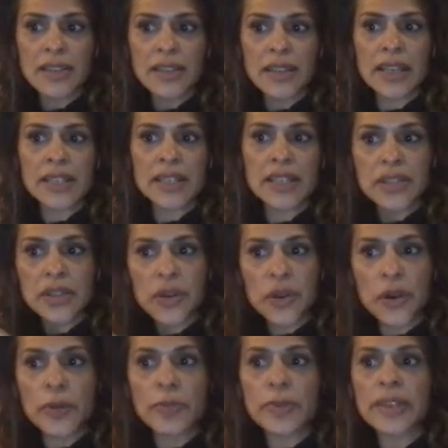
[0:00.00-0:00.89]
that
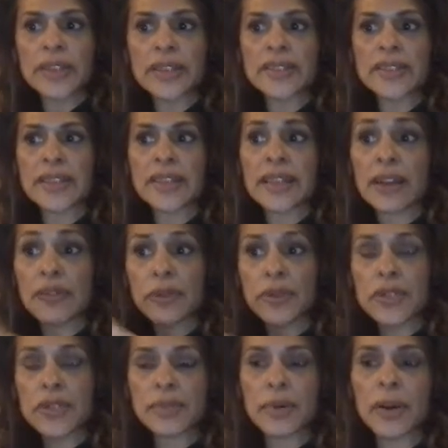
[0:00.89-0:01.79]
determines, and that
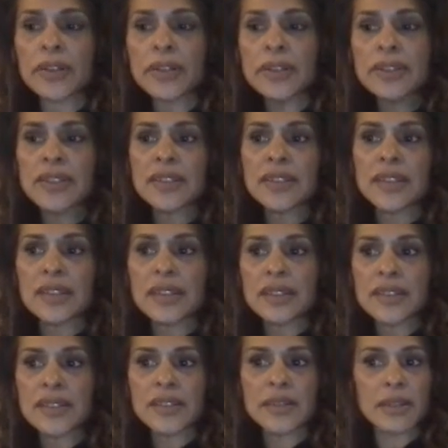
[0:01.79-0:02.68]
response
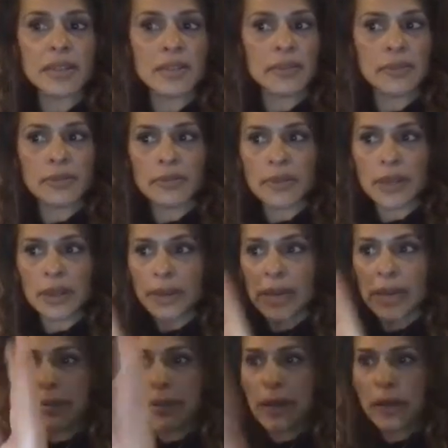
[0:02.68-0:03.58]
is
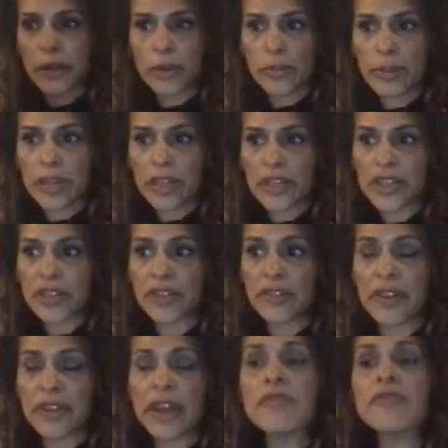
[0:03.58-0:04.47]
an amalgamation
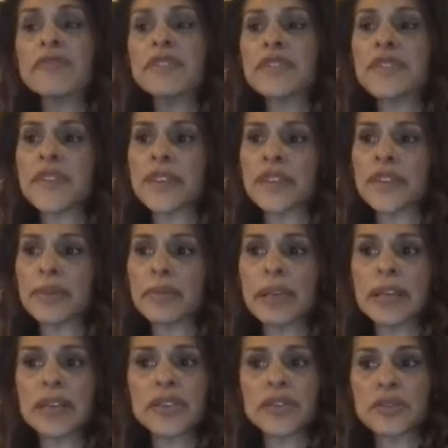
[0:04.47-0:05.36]
of everything that
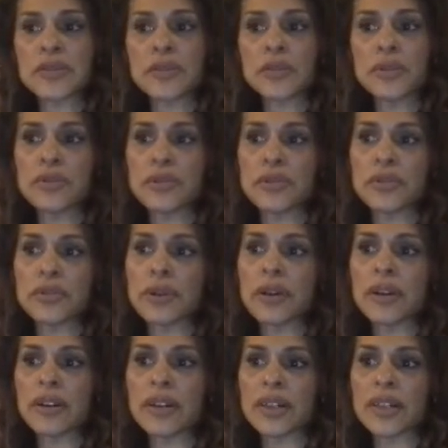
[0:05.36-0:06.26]
makes you who you
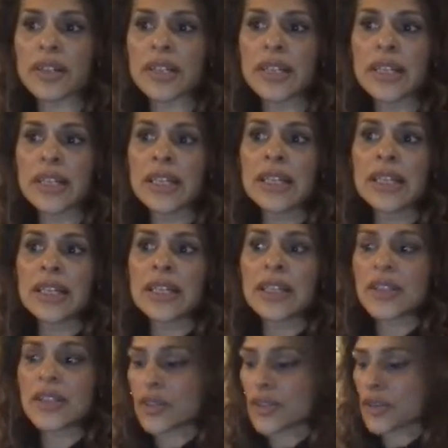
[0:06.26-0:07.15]
are.
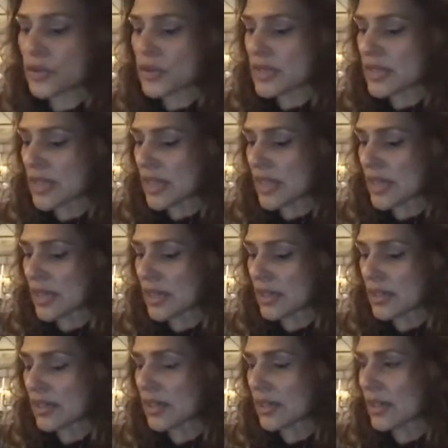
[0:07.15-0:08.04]
You know, it's
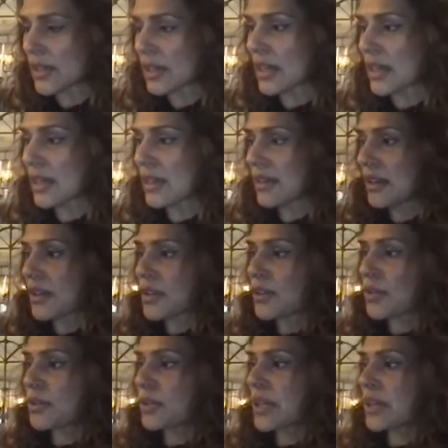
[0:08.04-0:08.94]
like
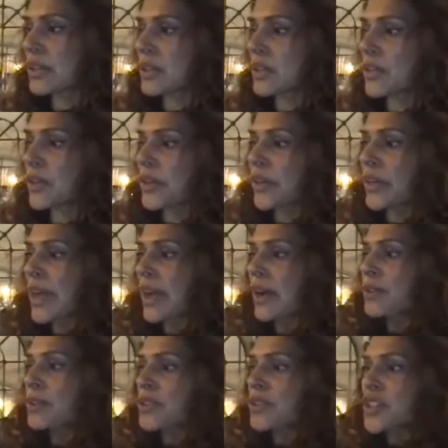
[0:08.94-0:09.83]
you can learn
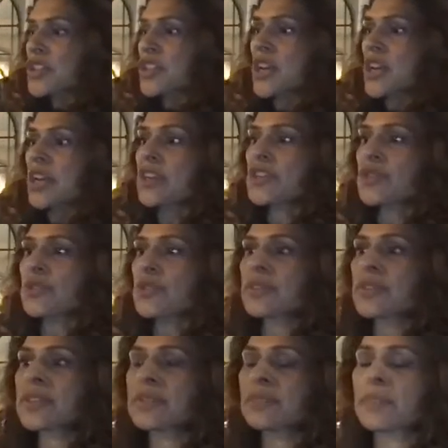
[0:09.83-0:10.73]
how to change your
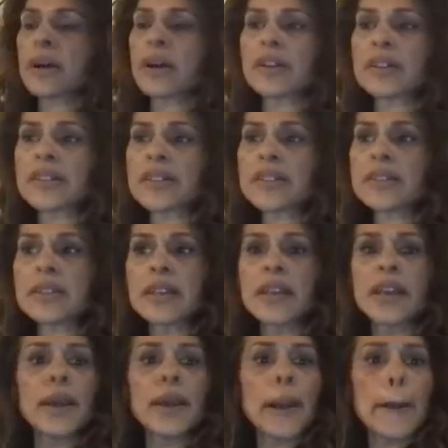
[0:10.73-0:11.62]
response
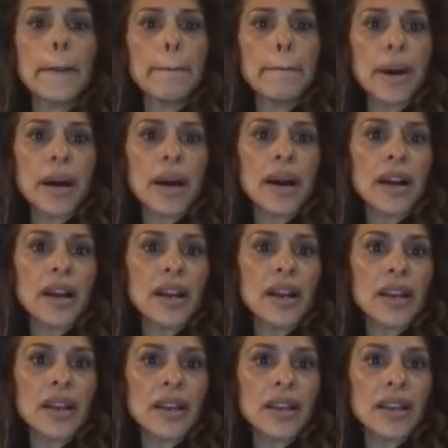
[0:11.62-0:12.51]

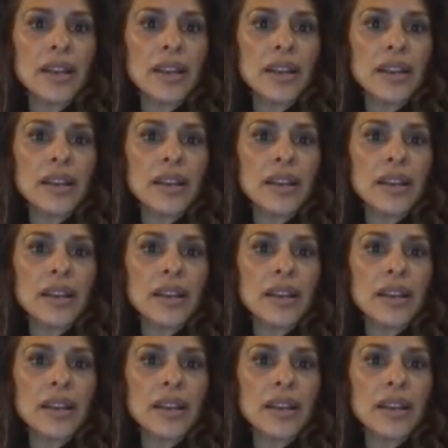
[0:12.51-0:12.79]
by